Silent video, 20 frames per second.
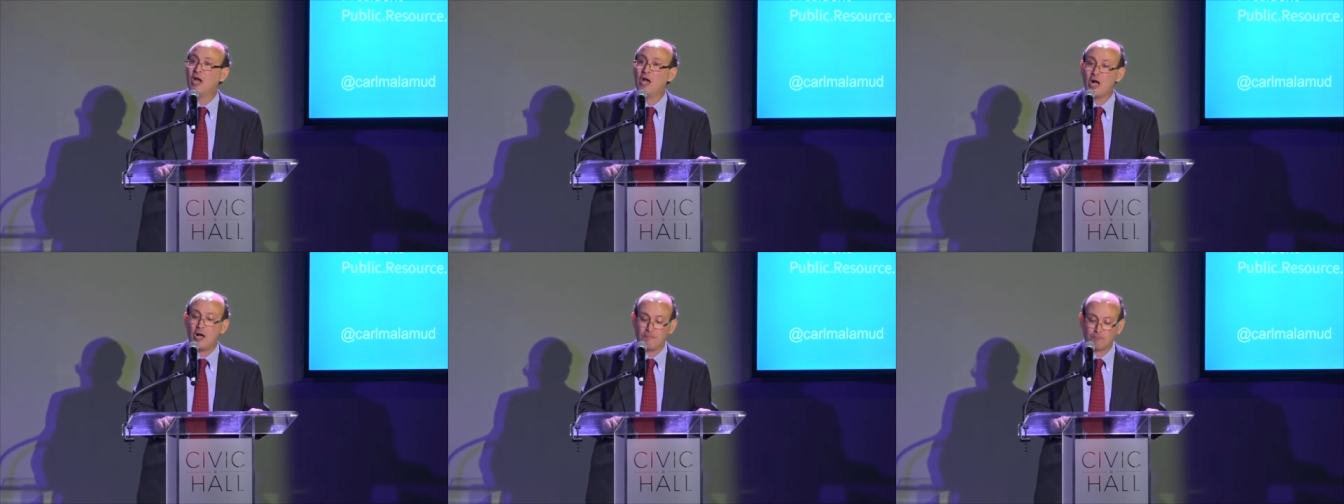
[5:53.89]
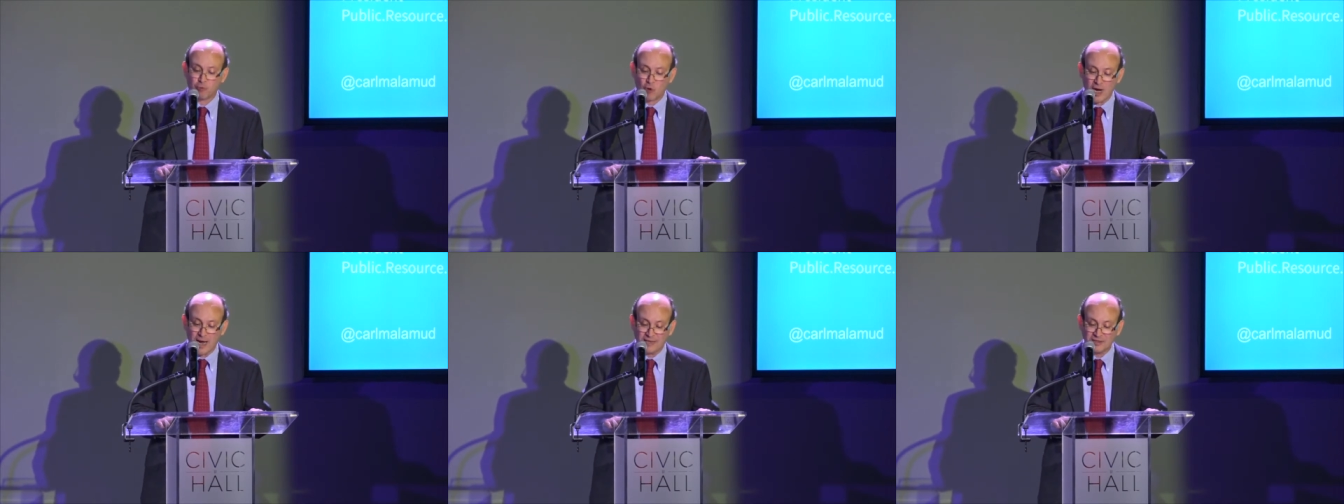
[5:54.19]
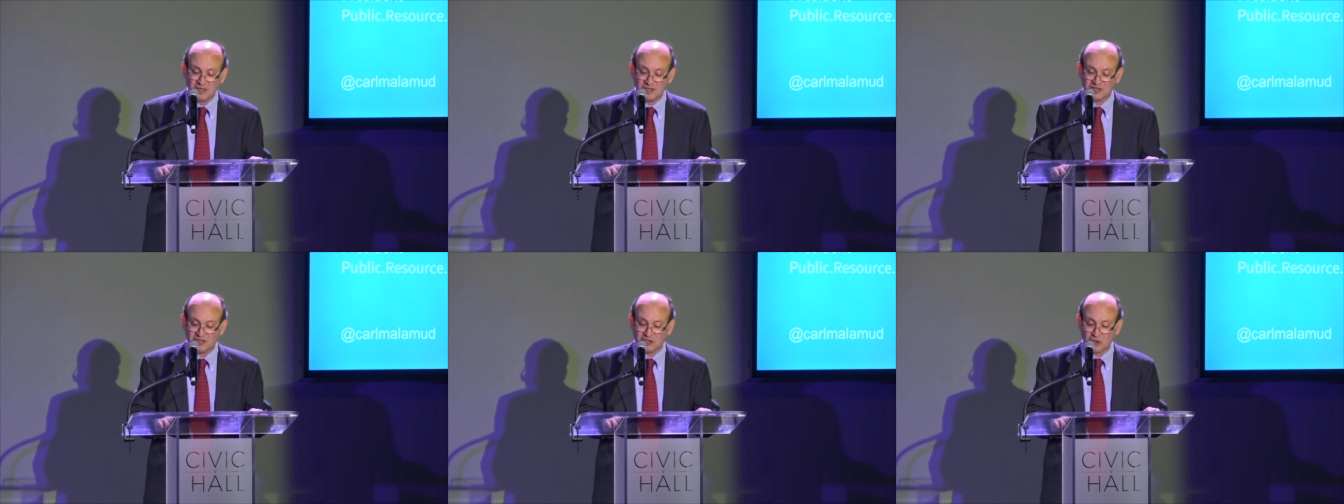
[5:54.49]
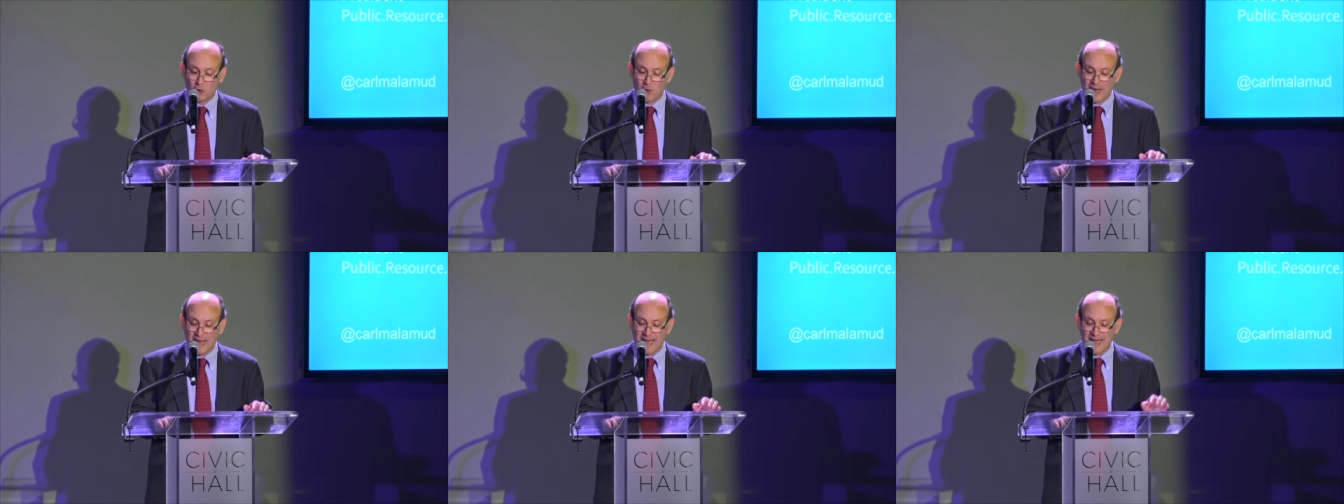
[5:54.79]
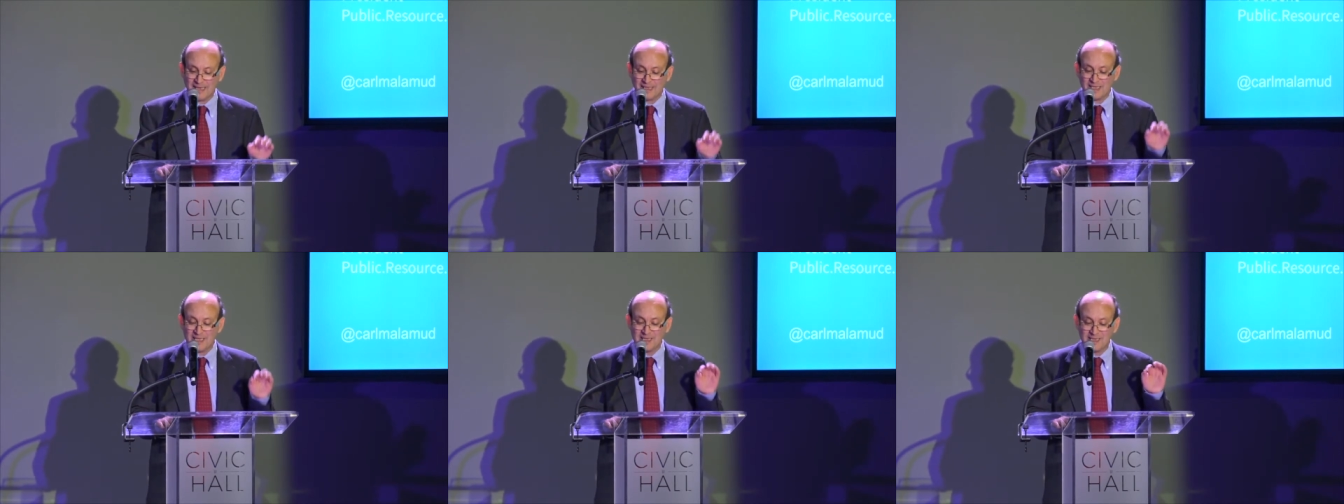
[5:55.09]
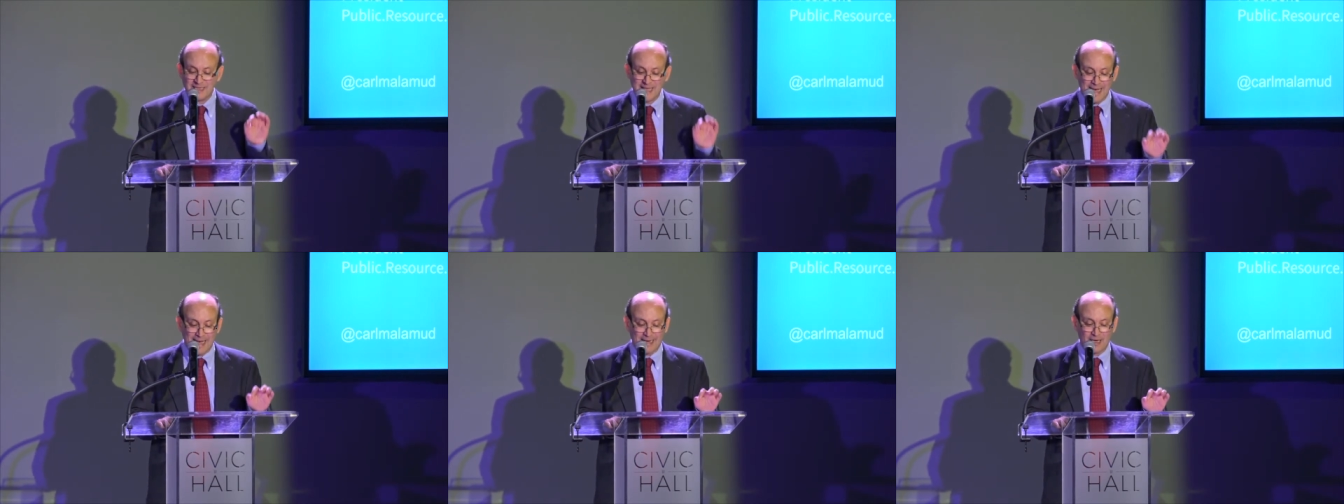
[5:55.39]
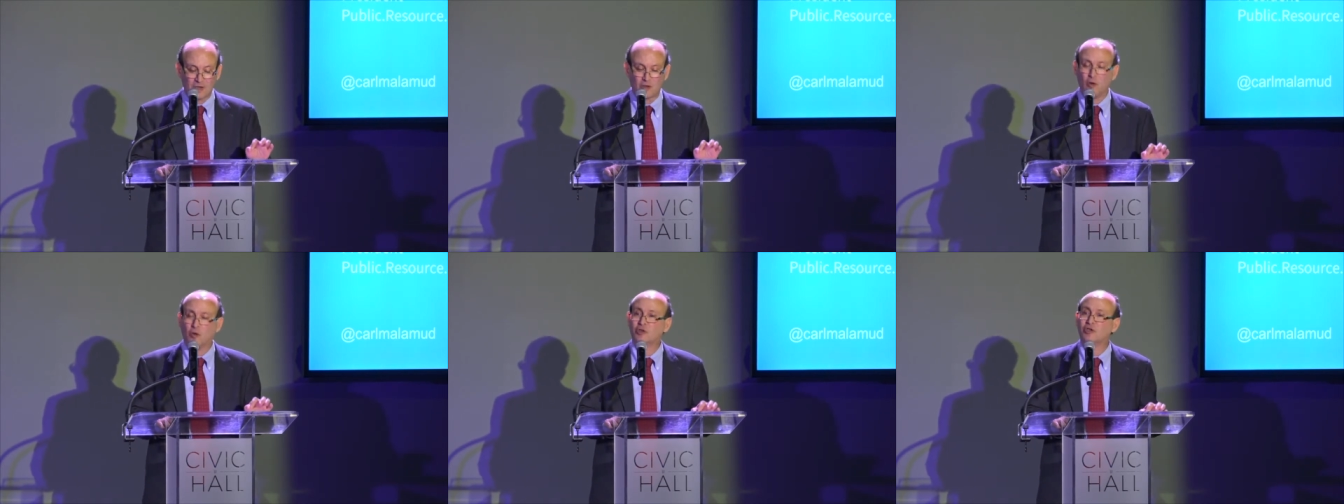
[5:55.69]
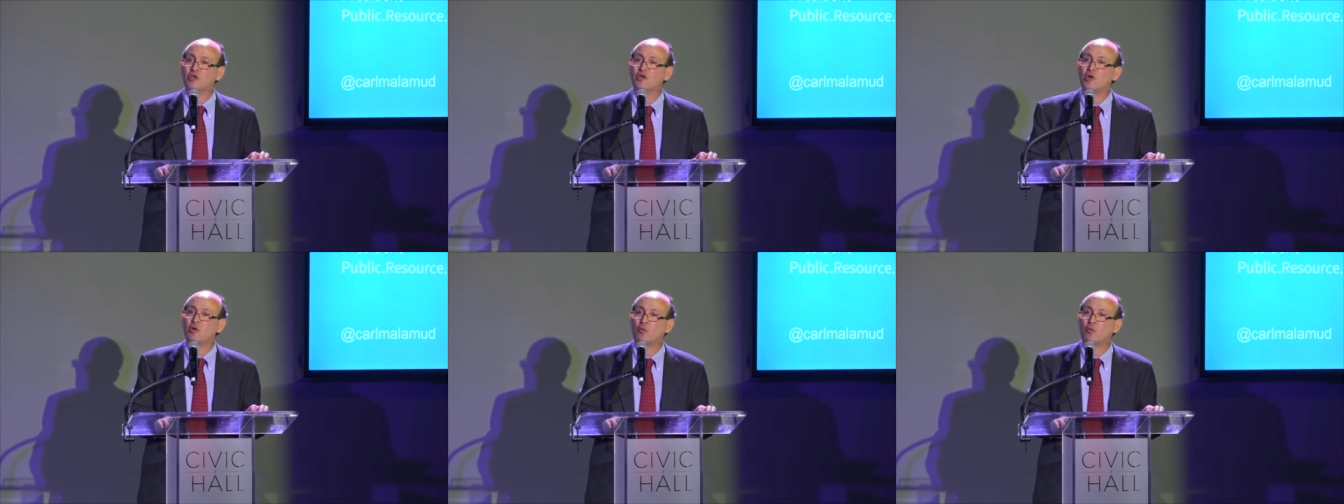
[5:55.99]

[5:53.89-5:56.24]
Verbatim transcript: a practice so antithetical to the